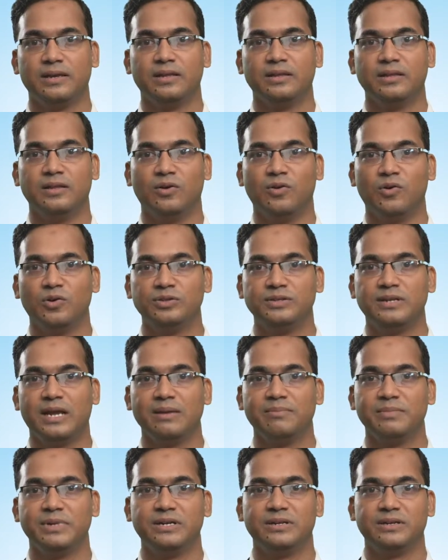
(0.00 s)
the hose
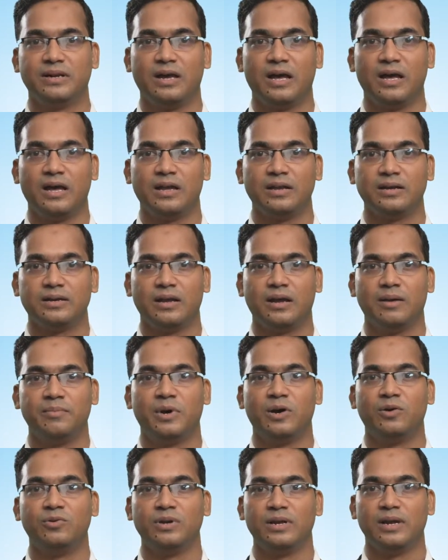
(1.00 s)
diameter are
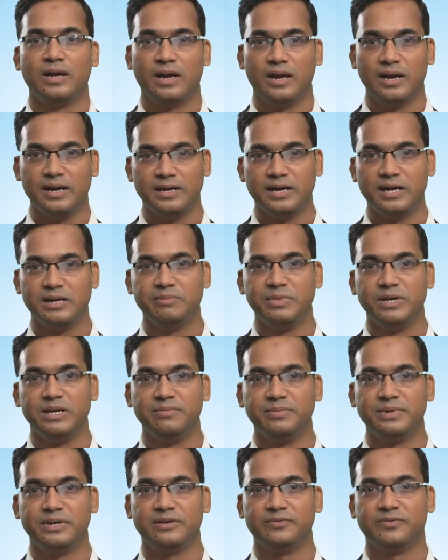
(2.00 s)
about 100
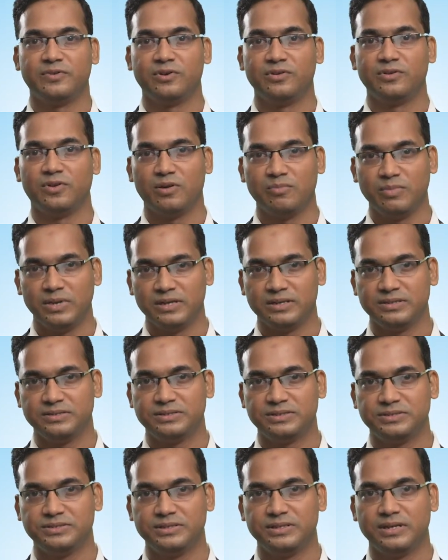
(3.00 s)
mm for normal
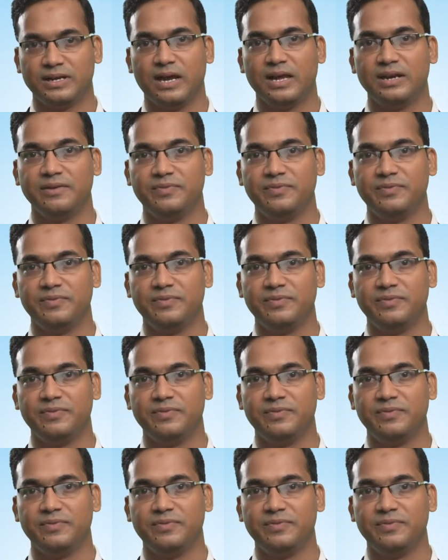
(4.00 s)
construction and